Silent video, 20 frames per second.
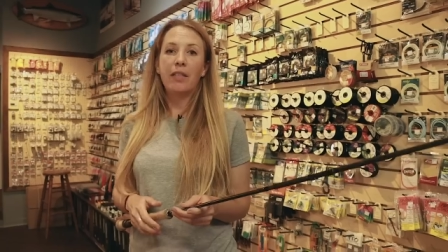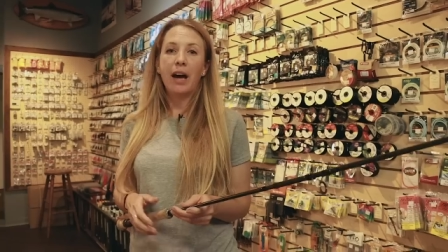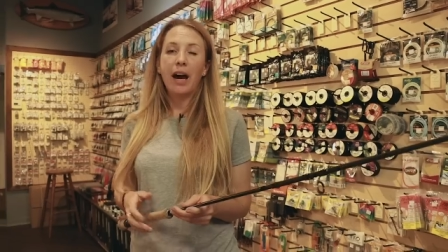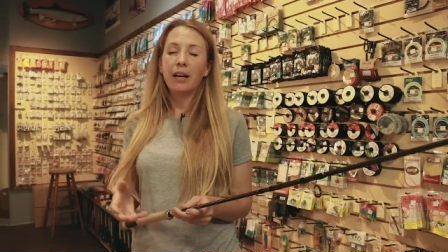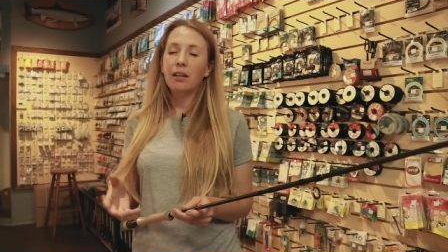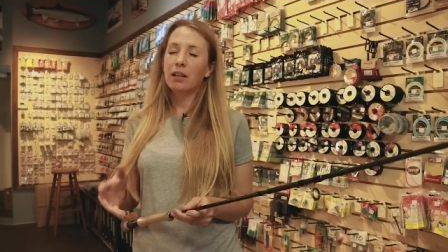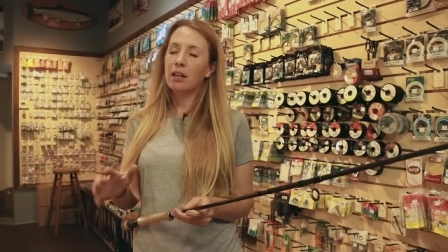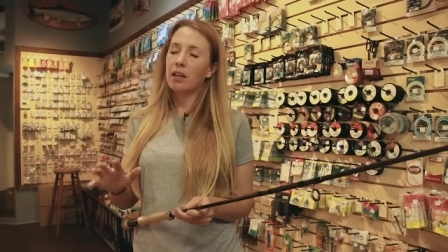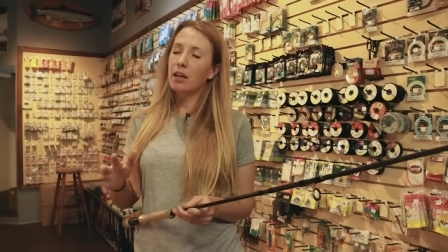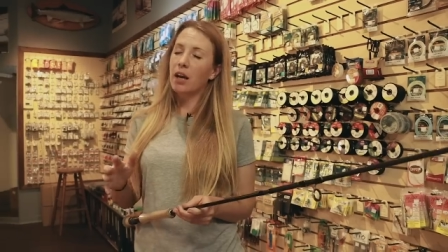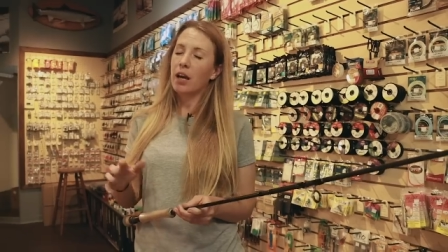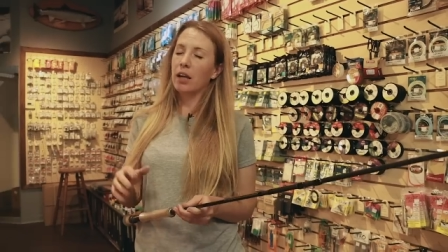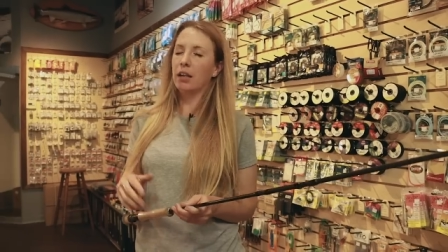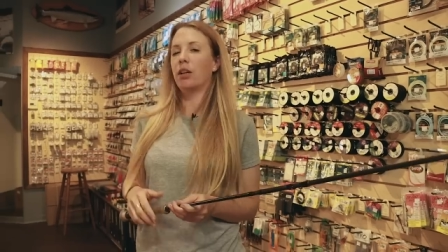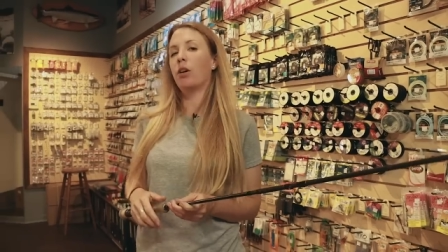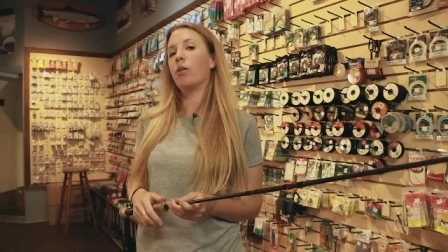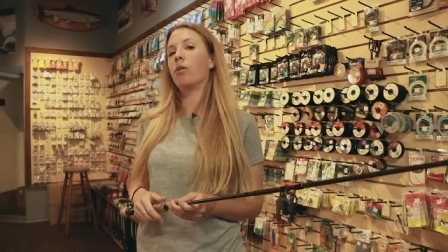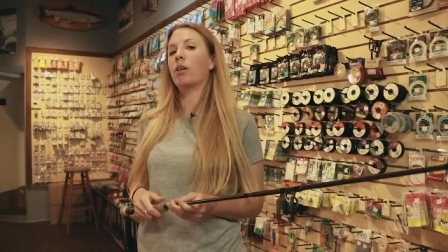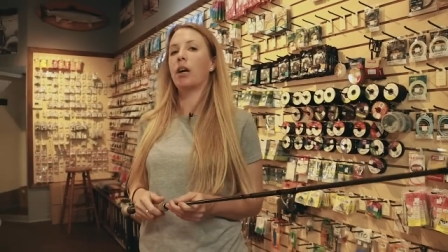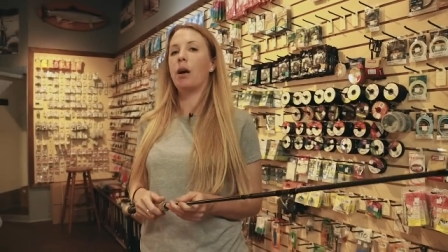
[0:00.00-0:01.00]
that can kind
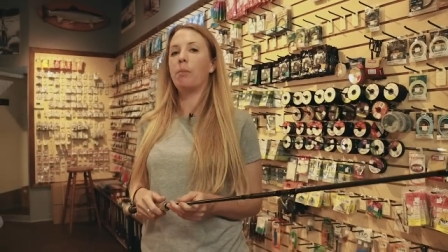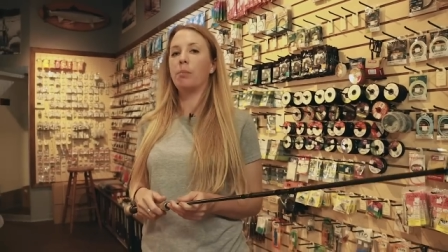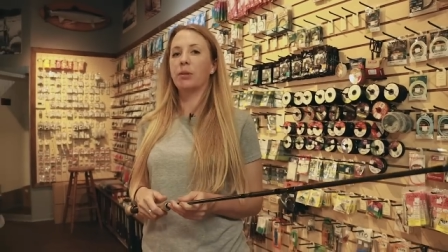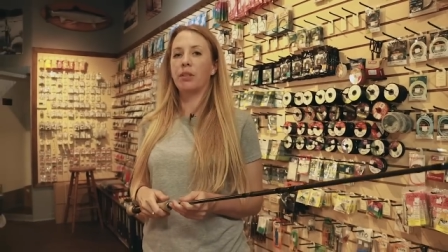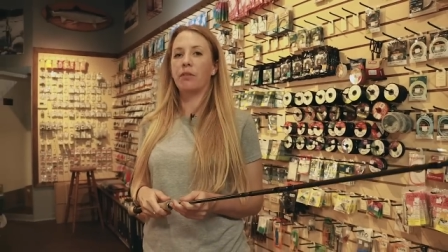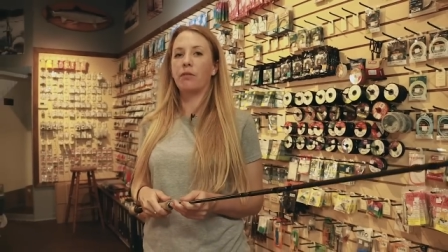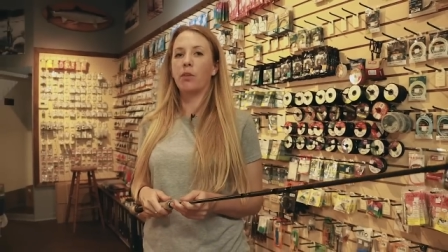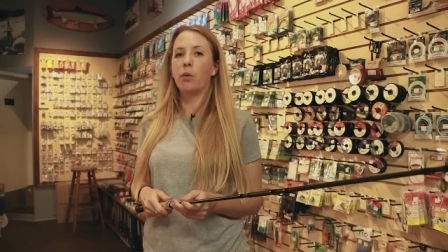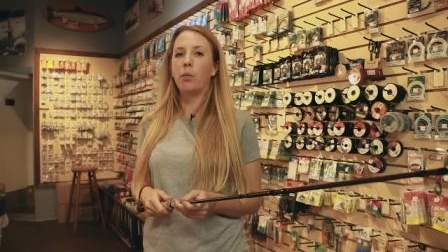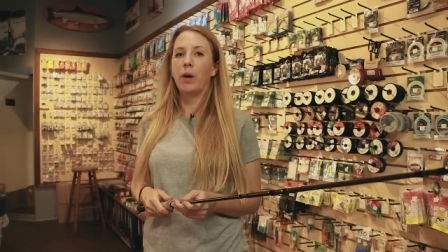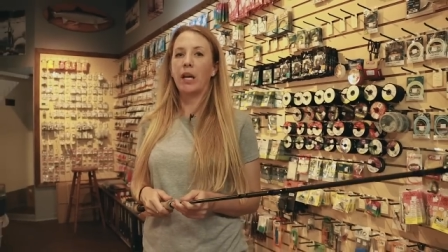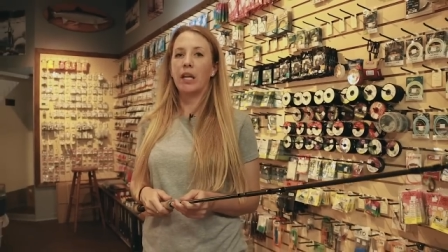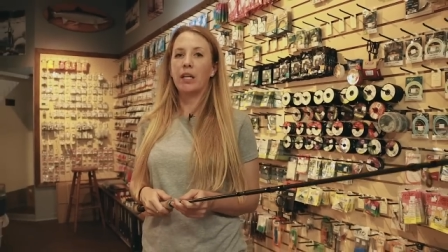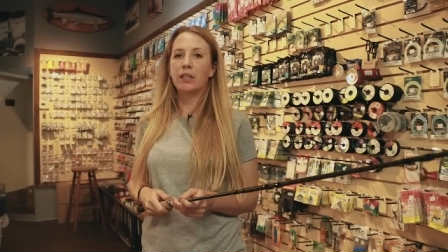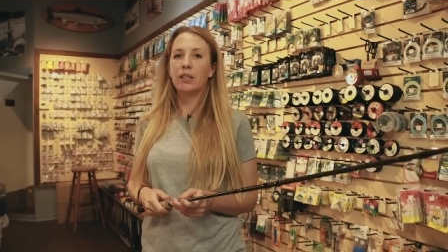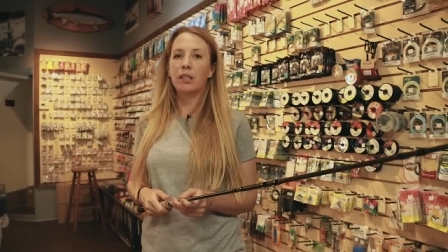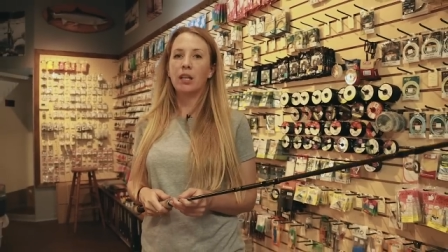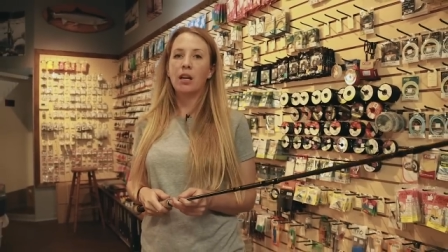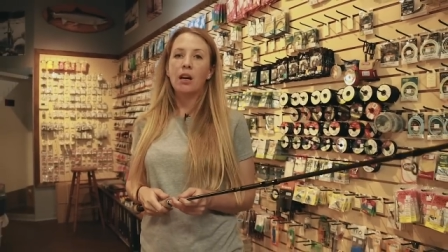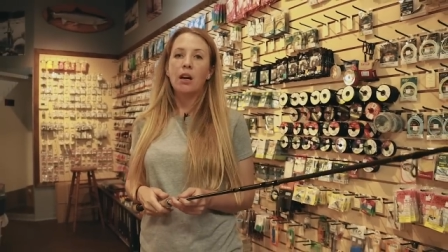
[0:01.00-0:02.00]
of go a couple different
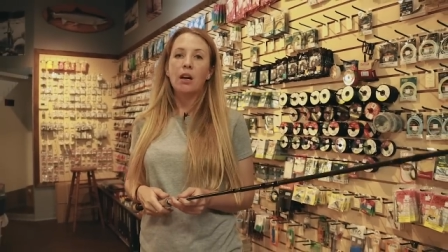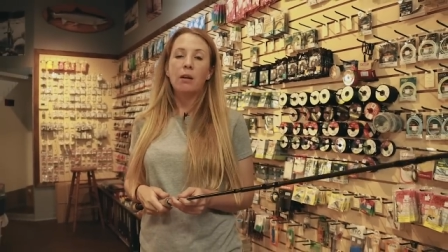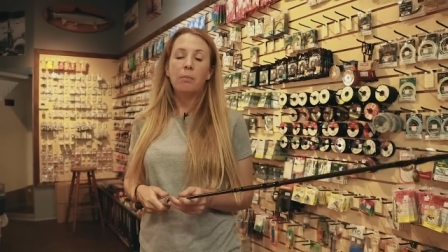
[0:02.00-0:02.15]
ways.